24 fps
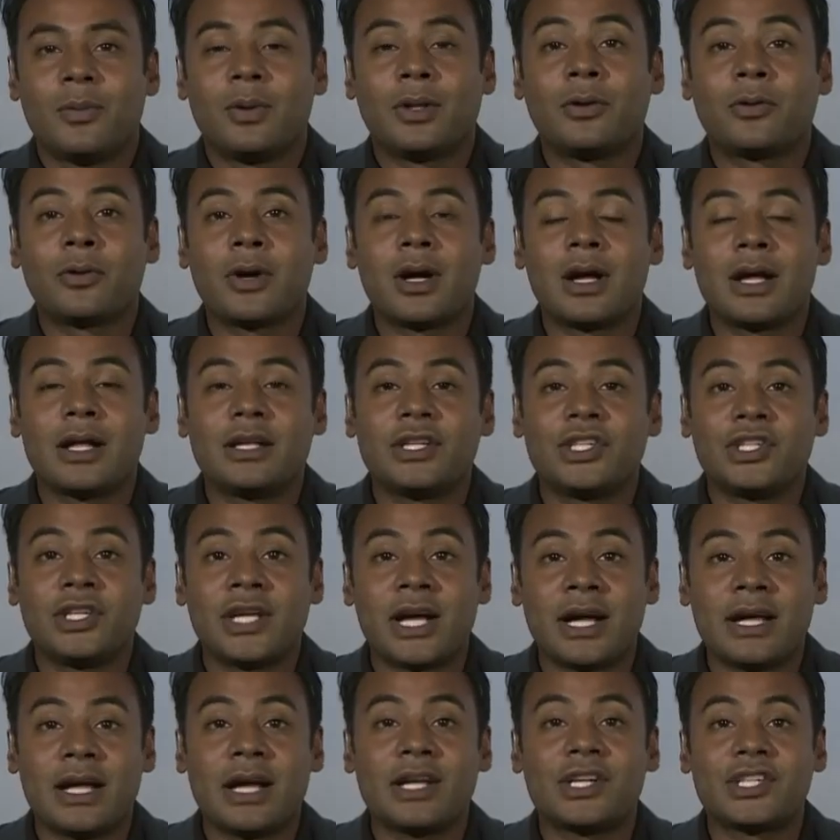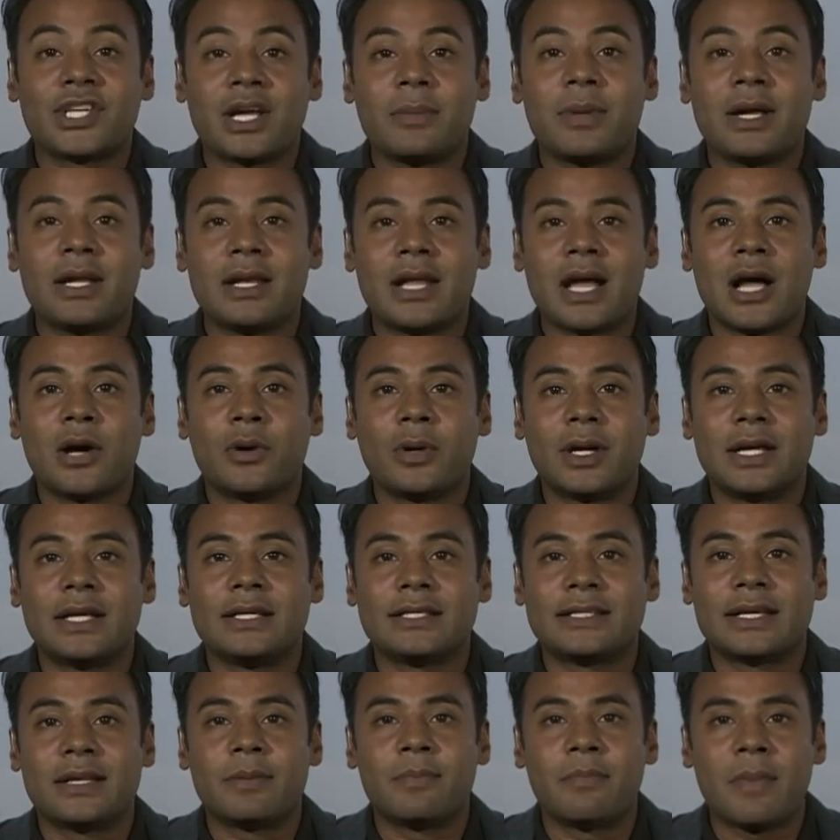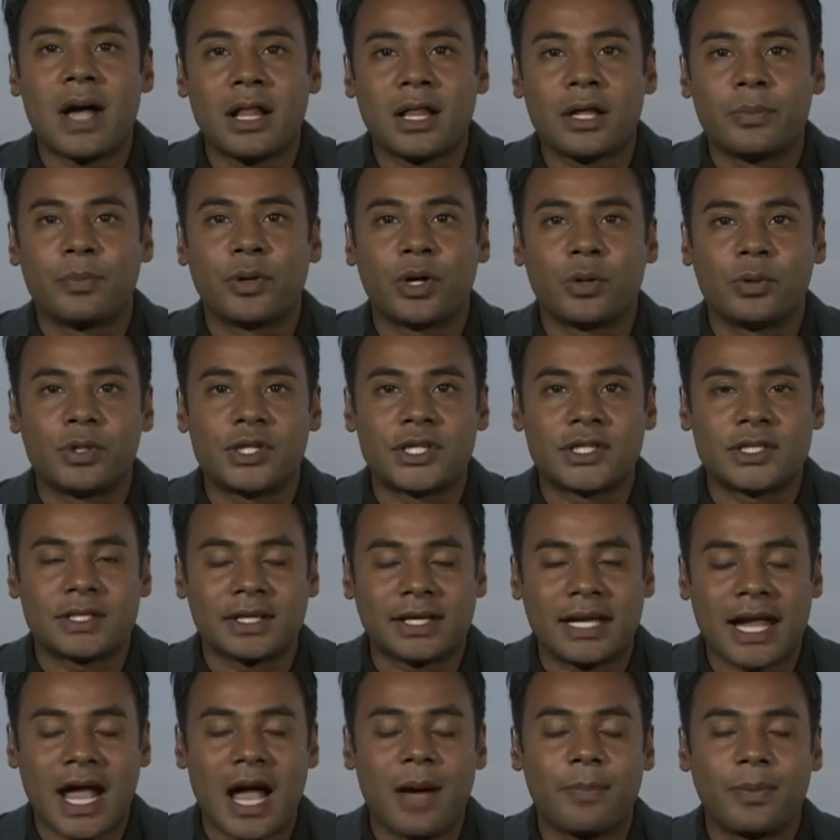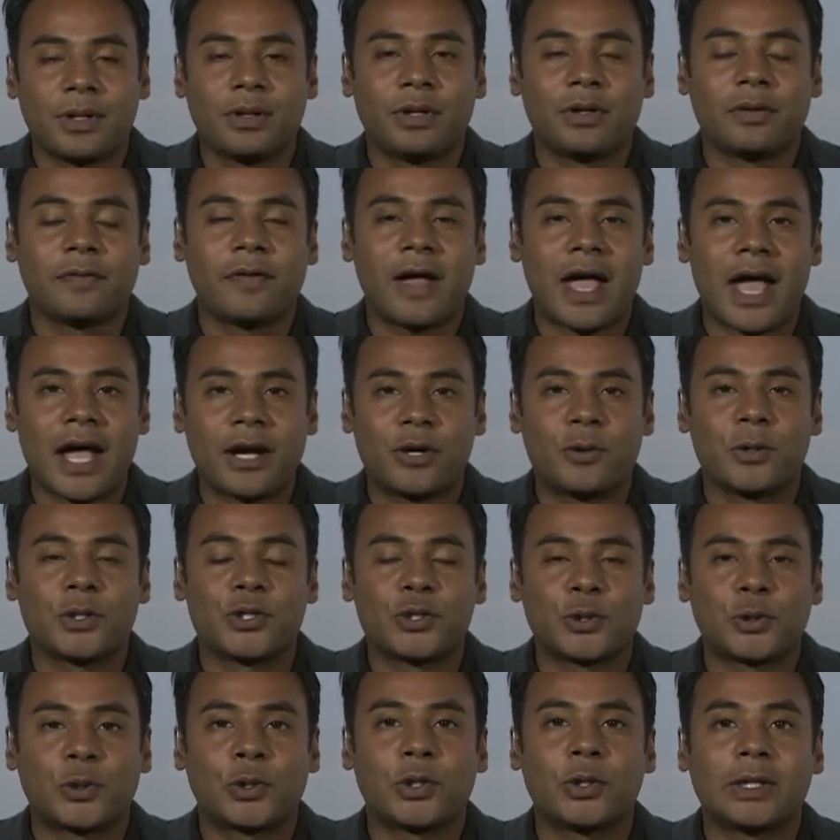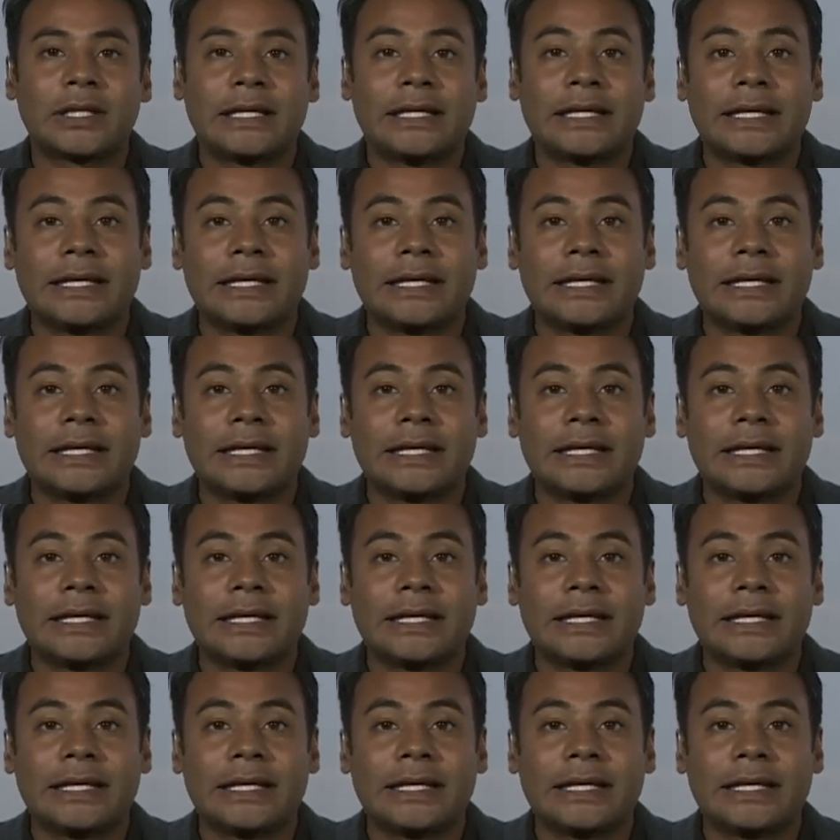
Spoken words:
Well, Laura, Yahya Jammeh now is in Malabo, which is the capital of Equatorial